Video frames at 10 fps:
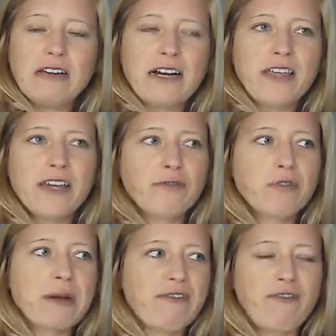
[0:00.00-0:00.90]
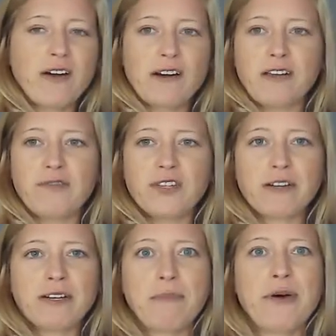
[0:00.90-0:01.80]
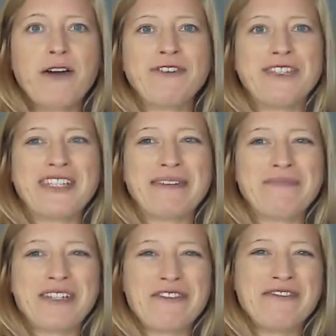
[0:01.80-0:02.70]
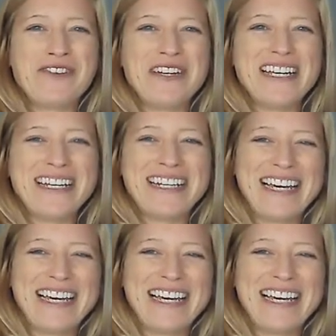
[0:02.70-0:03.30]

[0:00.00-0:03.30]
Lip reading: I think I've got about five, so I could post some to you if you need.